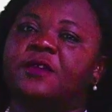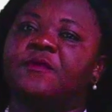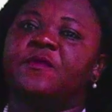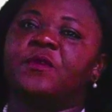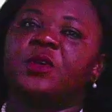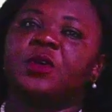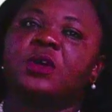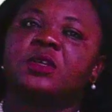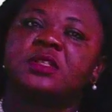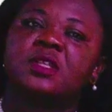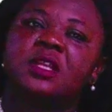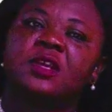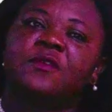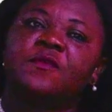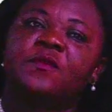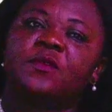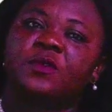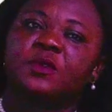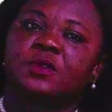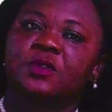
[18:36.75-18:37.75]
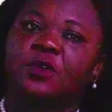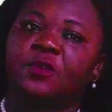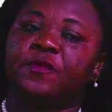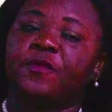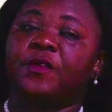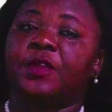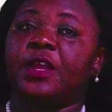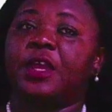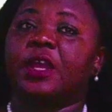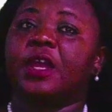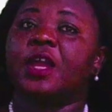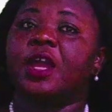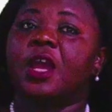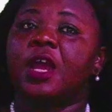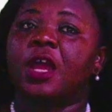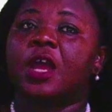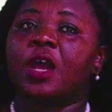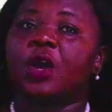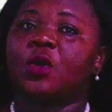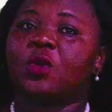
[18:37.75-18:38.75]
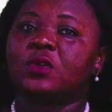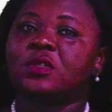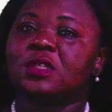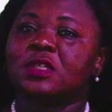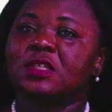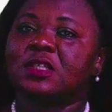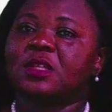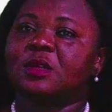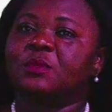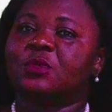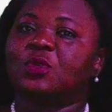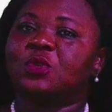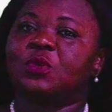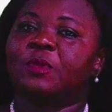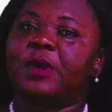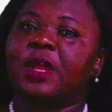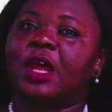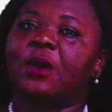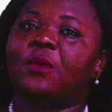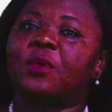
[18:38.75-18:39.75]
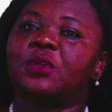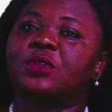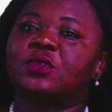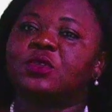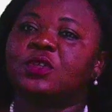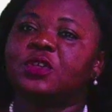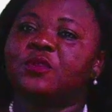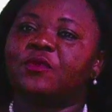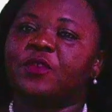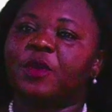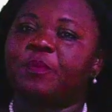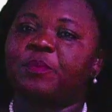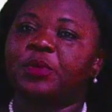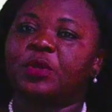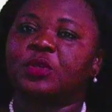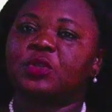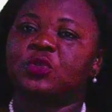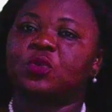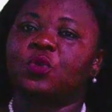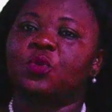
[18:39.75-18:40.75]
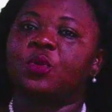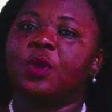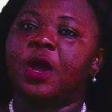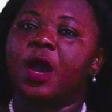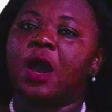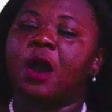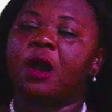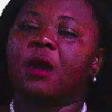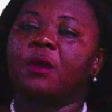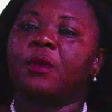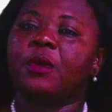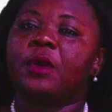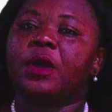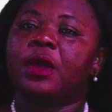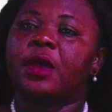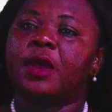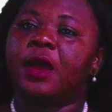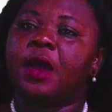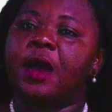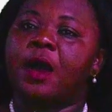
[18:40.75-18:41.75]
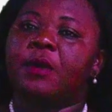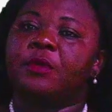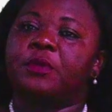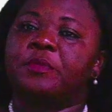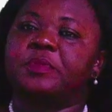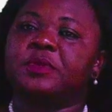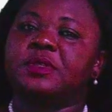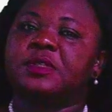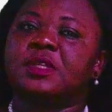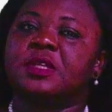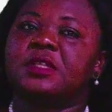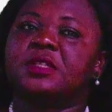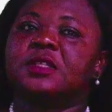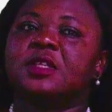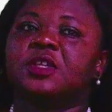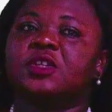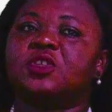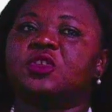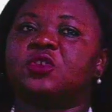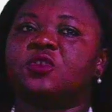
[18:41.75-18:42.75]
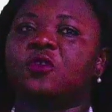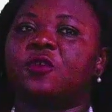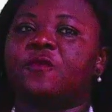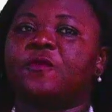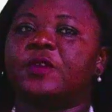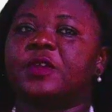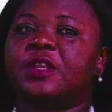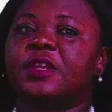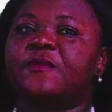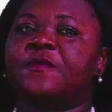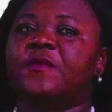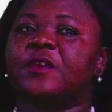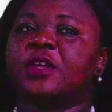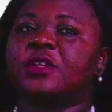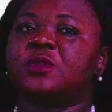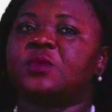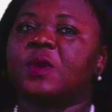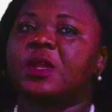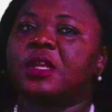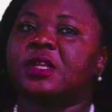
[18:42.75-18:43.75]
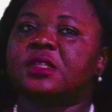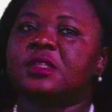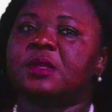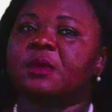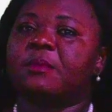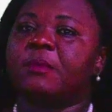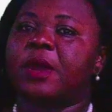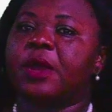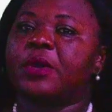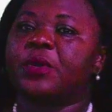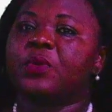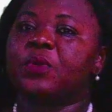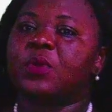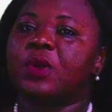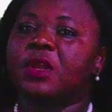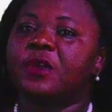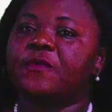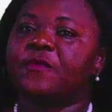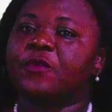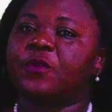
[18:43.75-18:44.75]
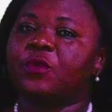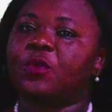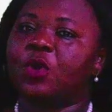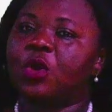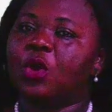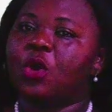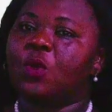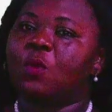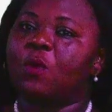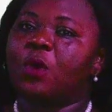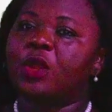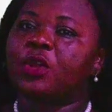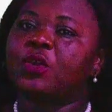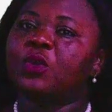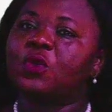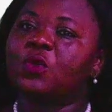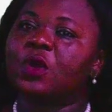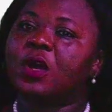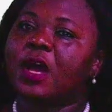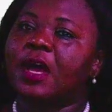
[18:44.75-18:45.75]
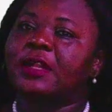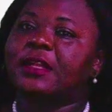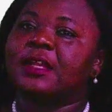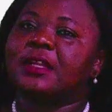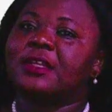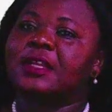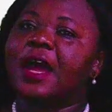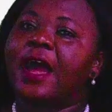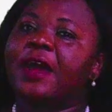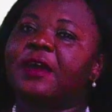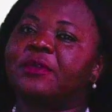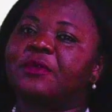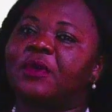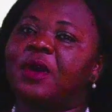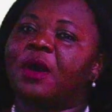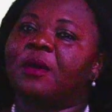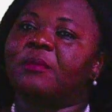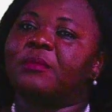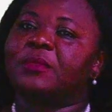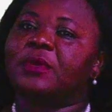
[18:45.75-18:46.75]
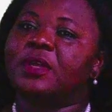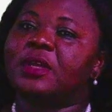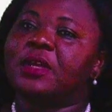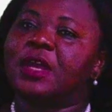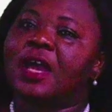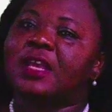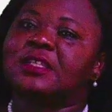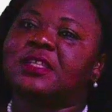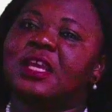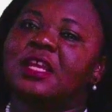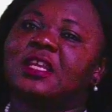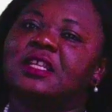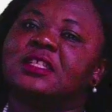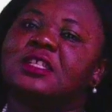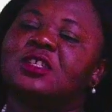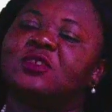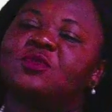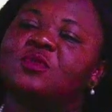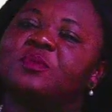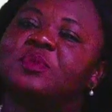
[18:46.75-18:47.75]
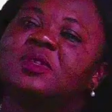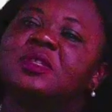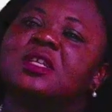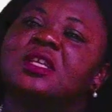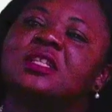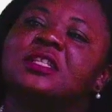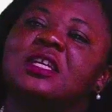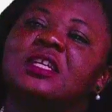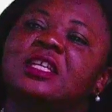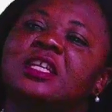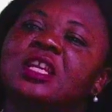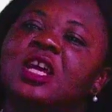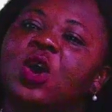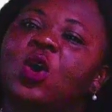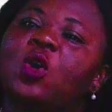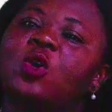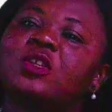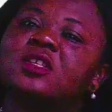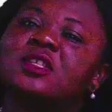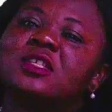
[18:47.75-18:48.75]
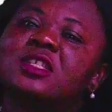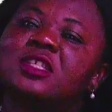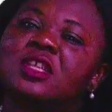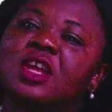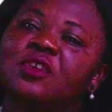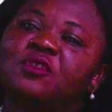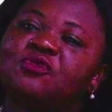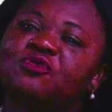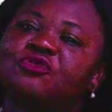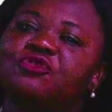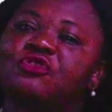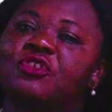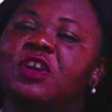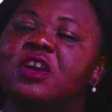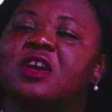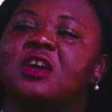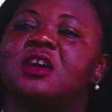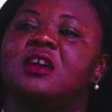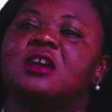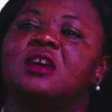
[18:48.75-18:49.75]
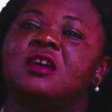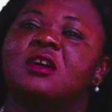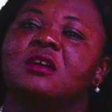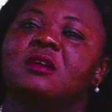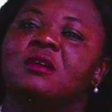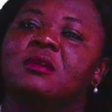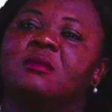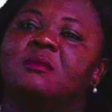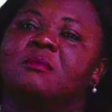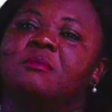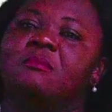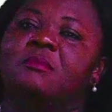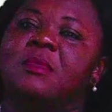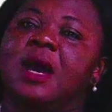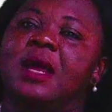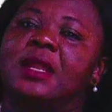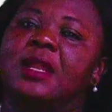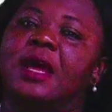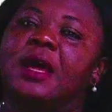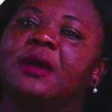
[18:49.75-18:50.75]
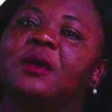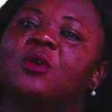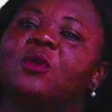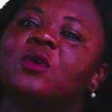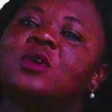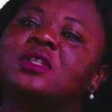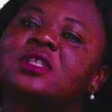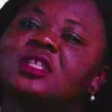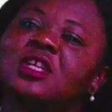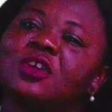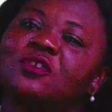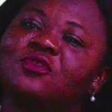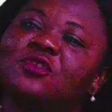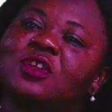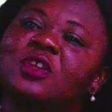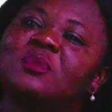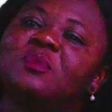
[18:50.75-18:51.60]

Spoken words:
the various levels of the ecosystem too, but I want to give you a pictorial representation of it. The first one is the micro level. When you look at the diagram, I said it is represented in a concentric manner. Concentric